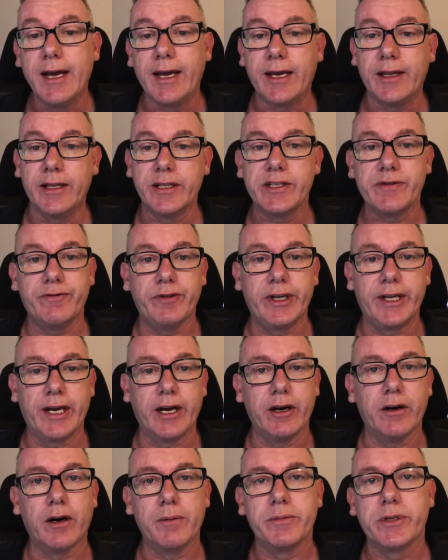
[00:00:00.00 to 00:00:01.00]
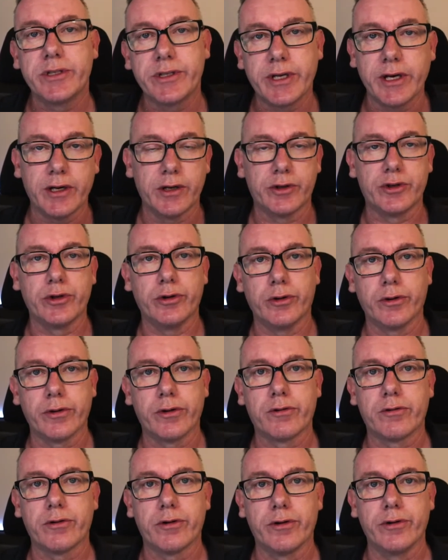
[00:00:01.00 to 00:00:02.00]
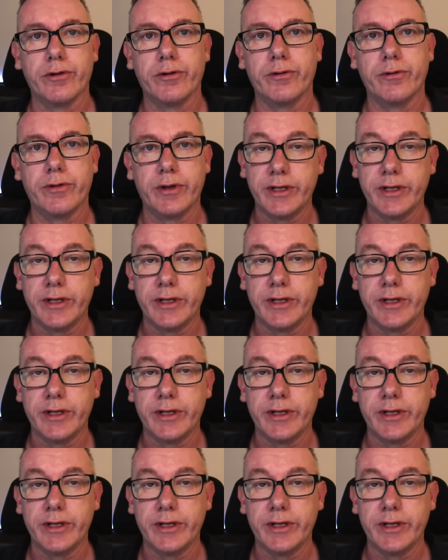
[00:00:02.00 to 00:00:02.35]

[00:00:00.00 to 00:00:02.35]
In this video, I'm just going to talk through